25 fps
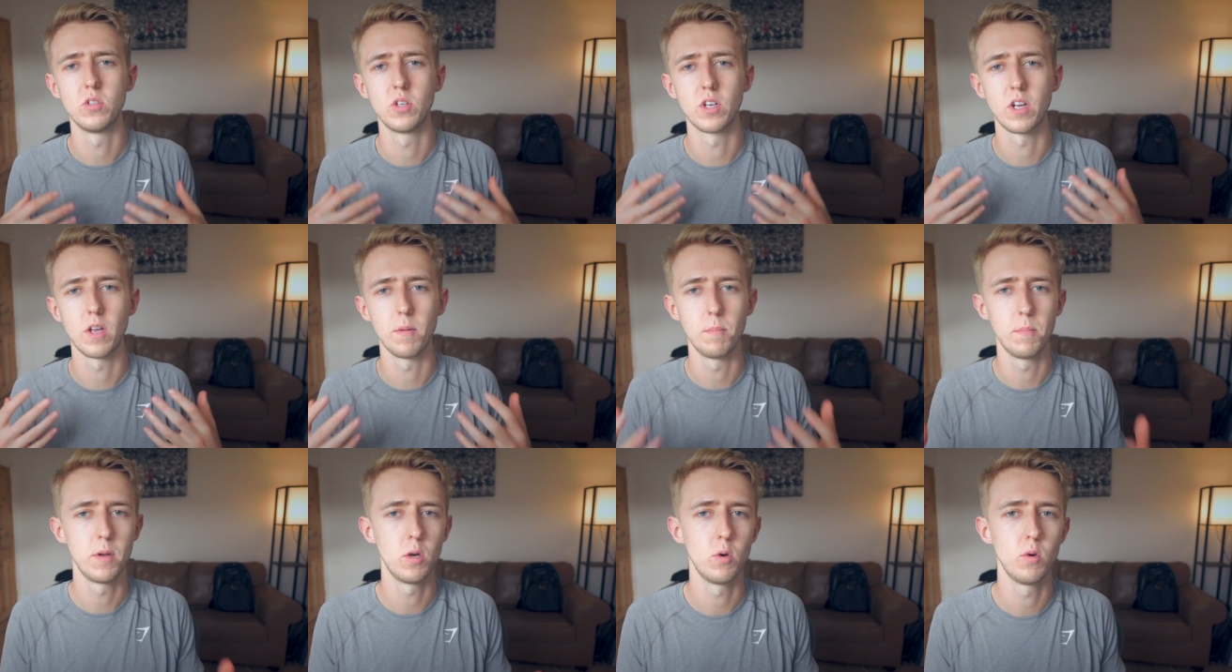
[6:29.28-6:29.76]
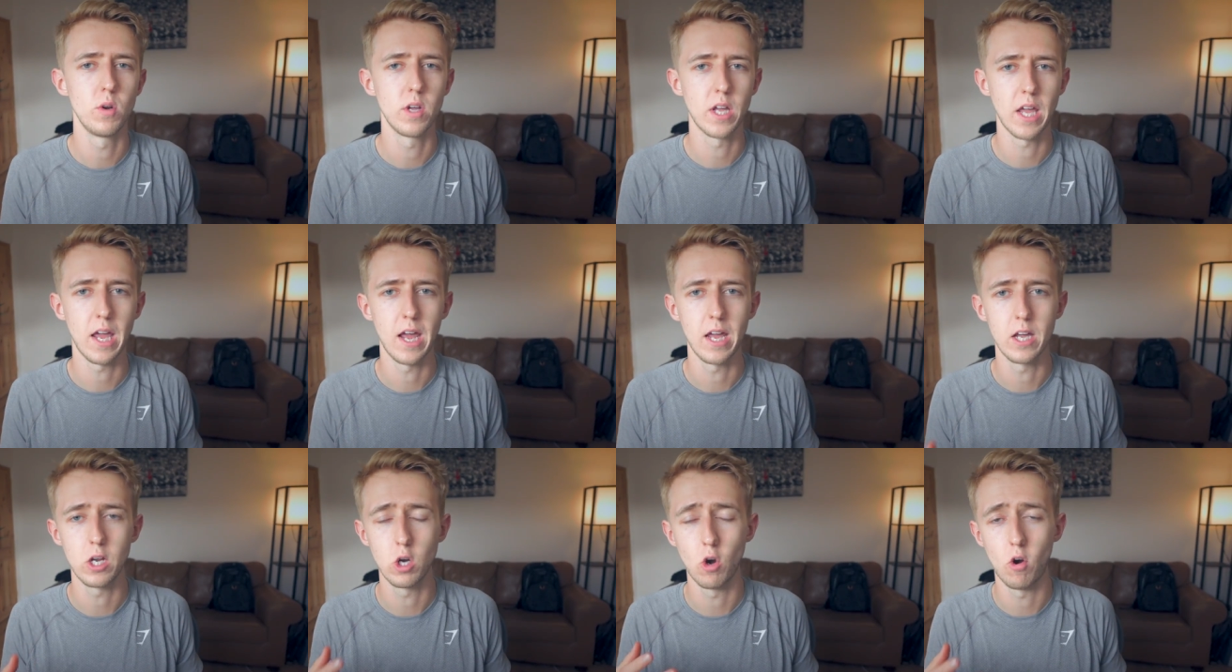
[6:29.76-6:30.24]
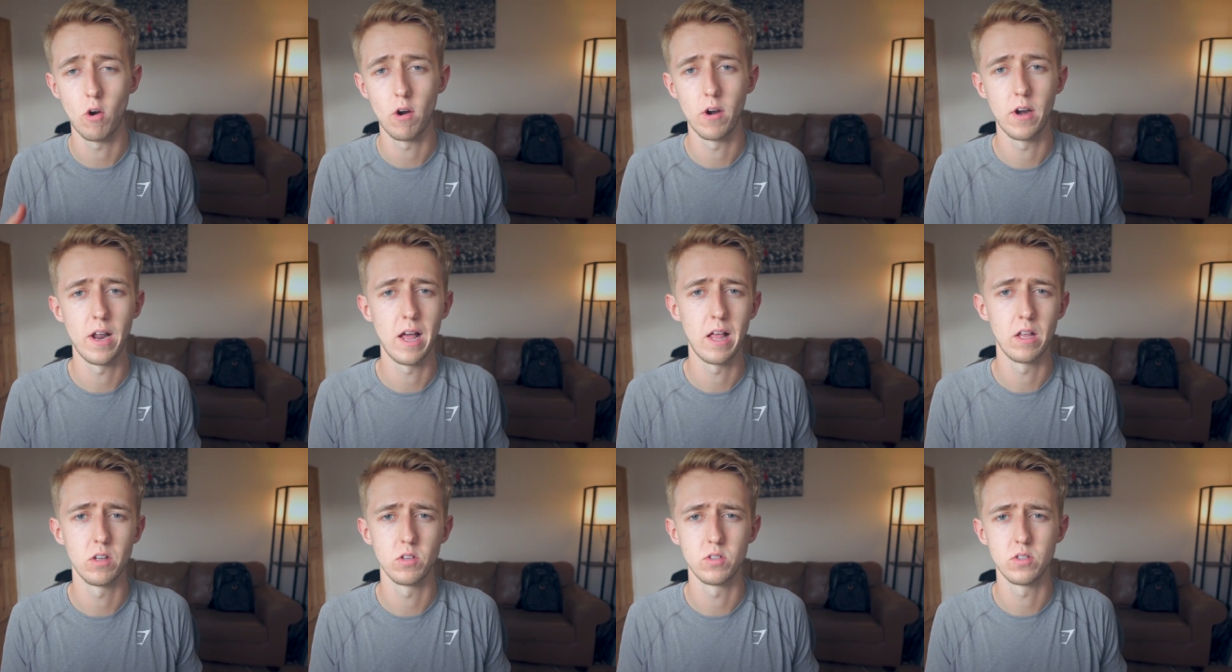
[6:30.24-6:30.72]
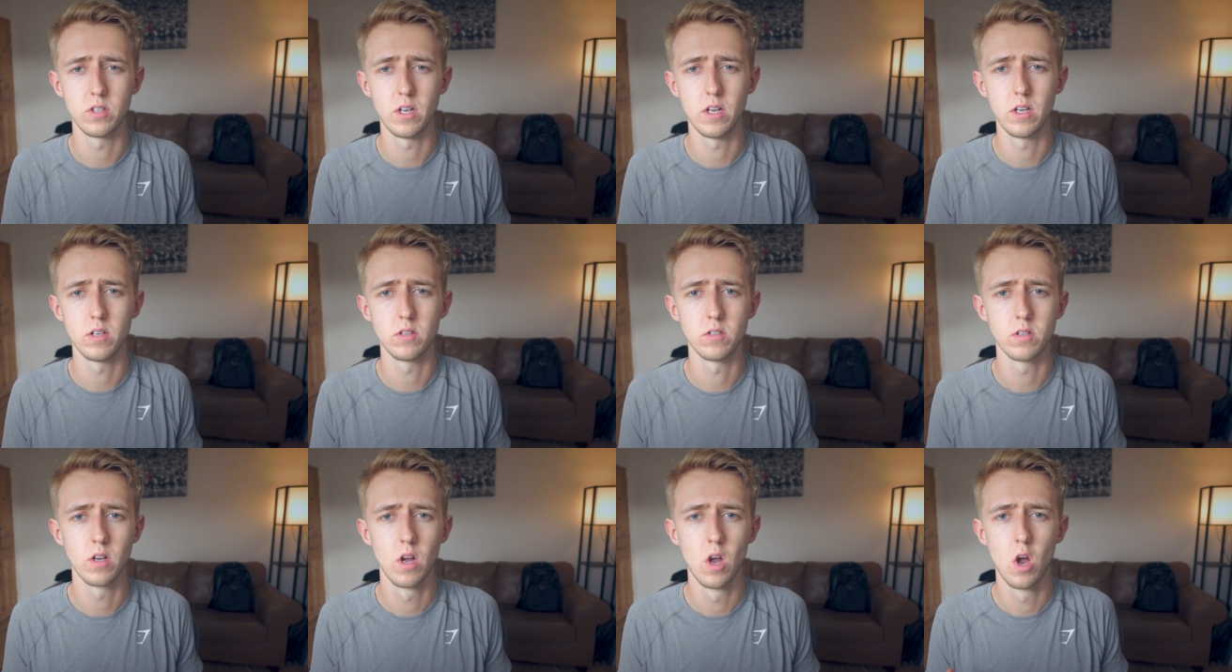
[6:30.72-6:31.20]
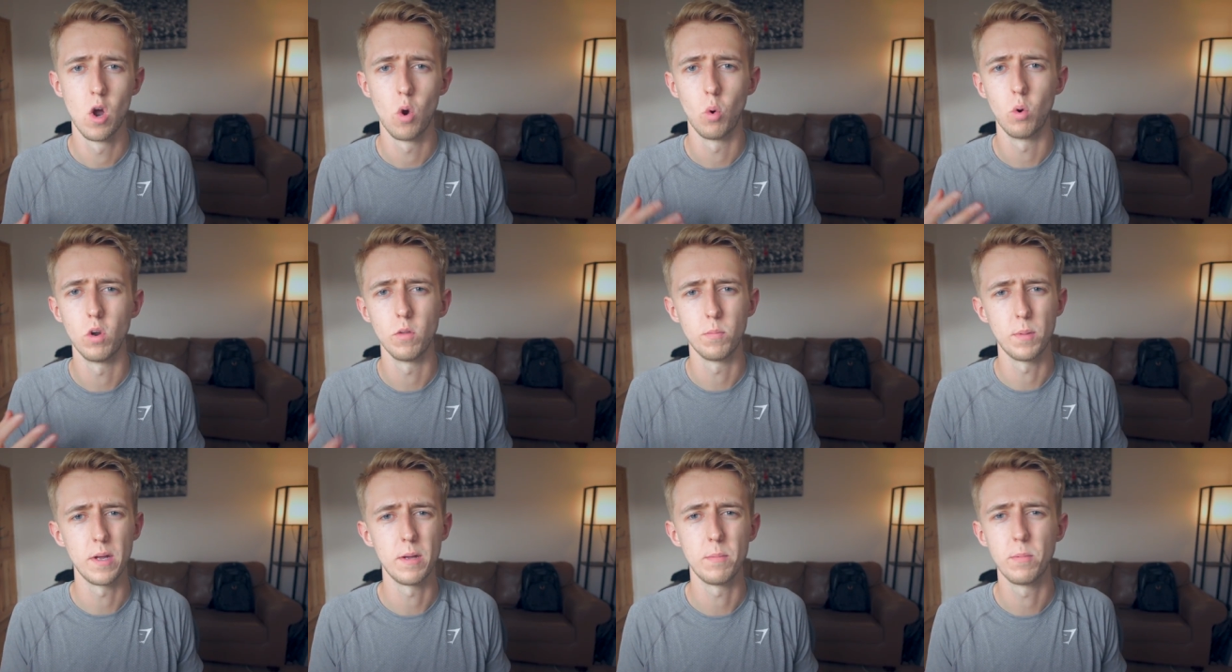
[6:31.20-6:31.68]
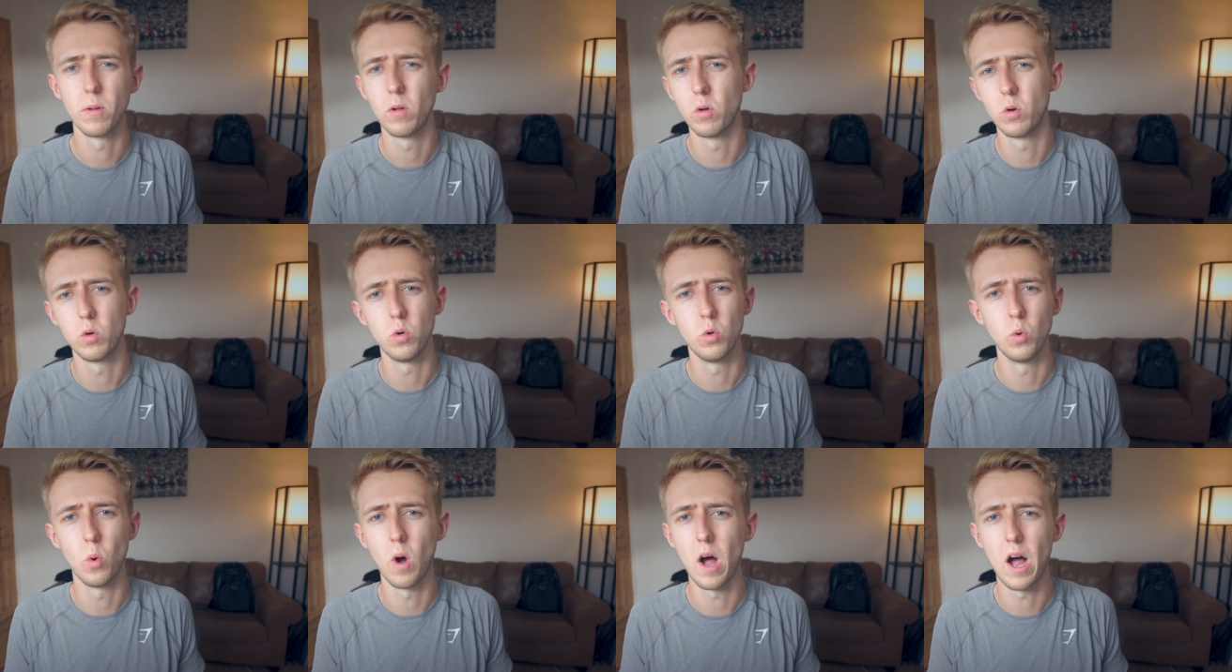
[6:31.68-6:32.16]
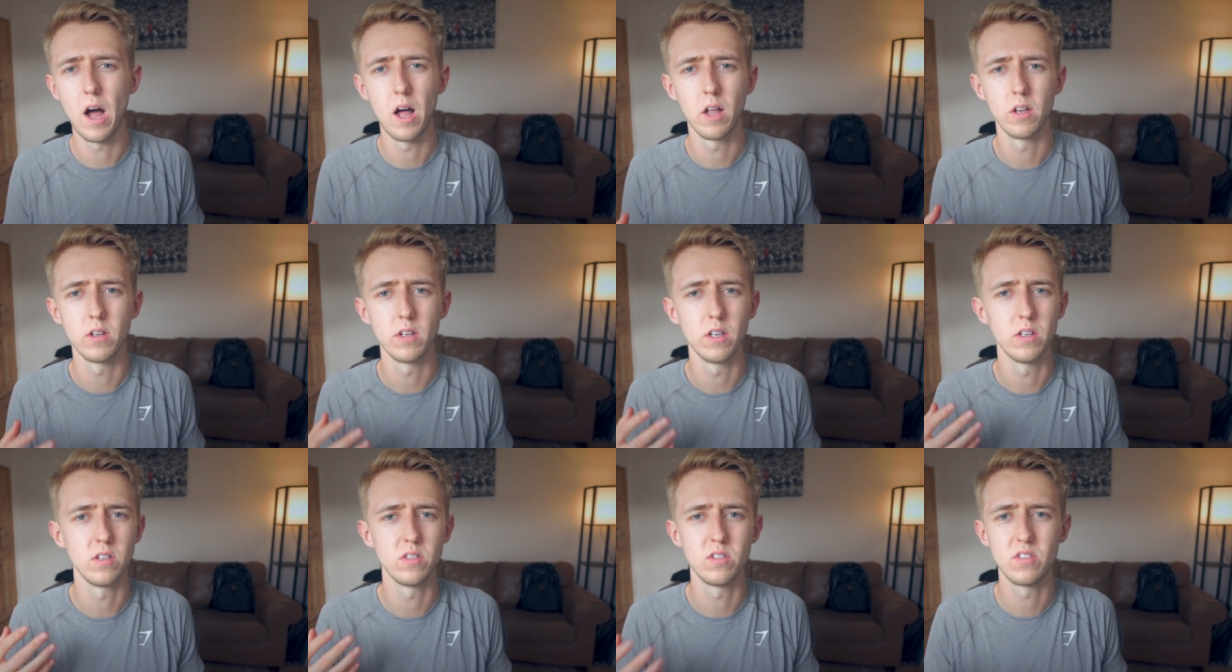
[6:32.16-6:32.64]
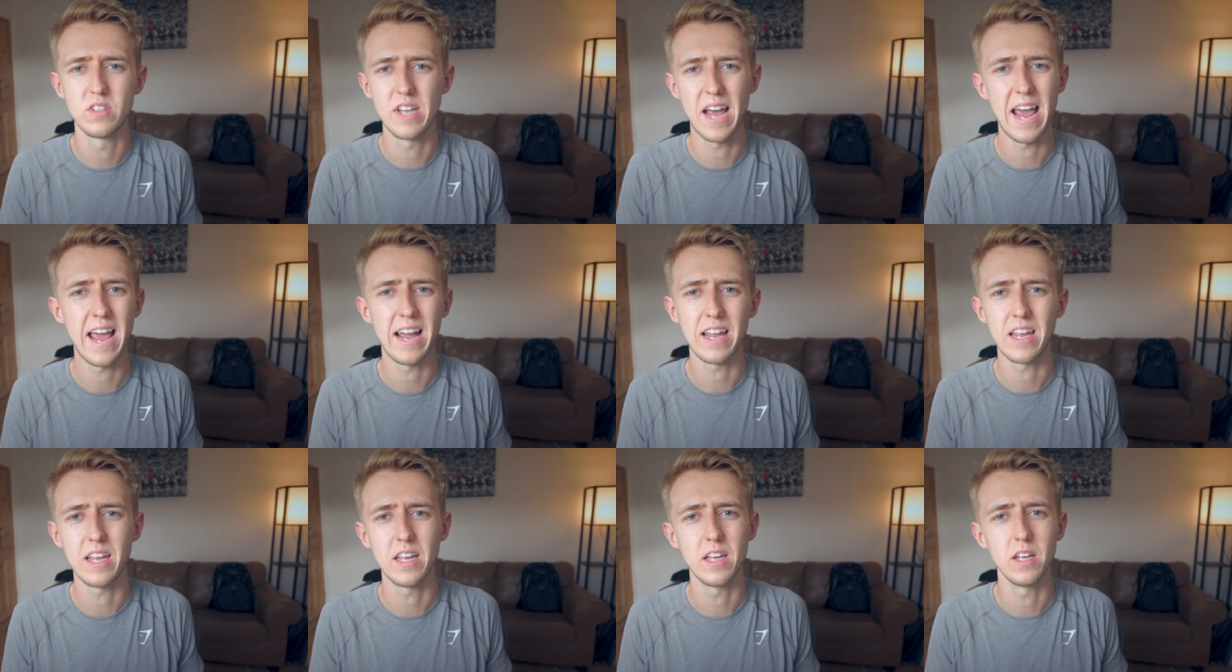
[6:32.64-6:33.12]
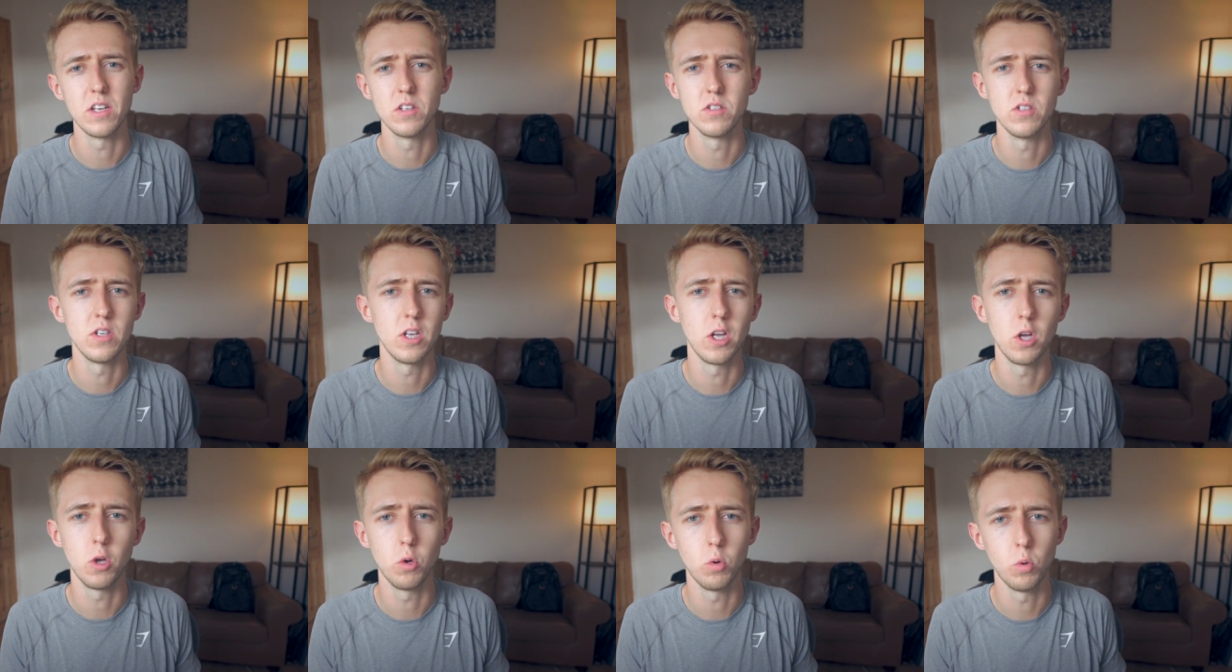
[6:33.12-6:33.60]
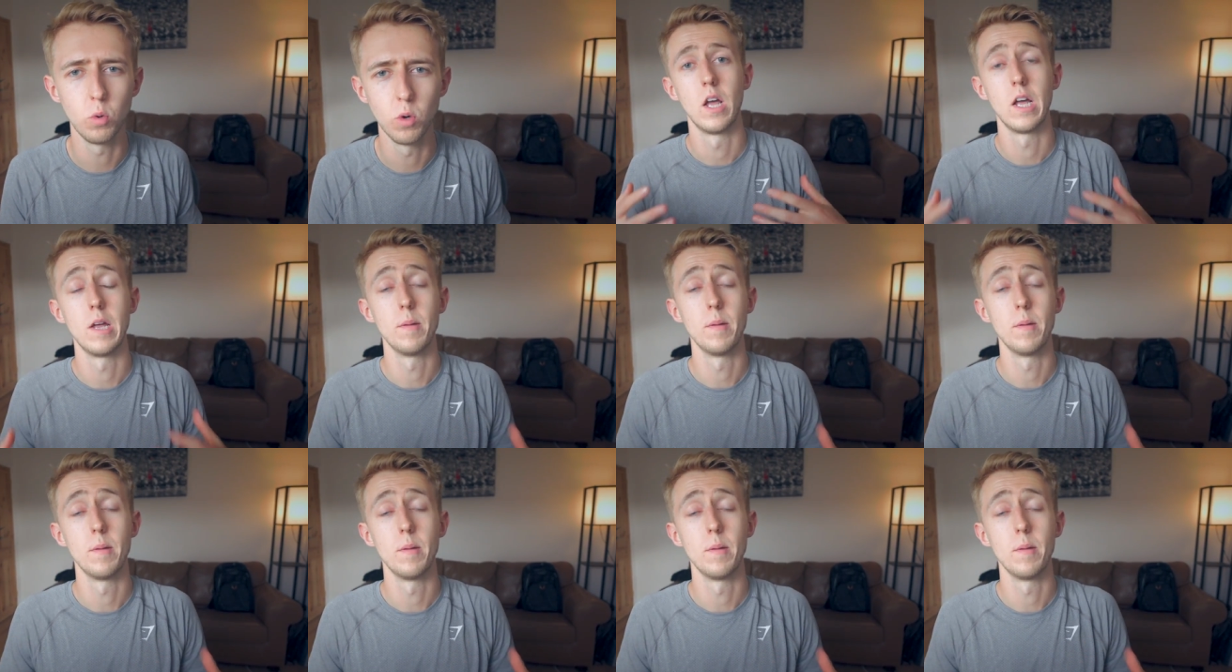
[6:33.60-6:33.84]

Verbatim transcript: to communicate your analysis with people who aren't as techie as you.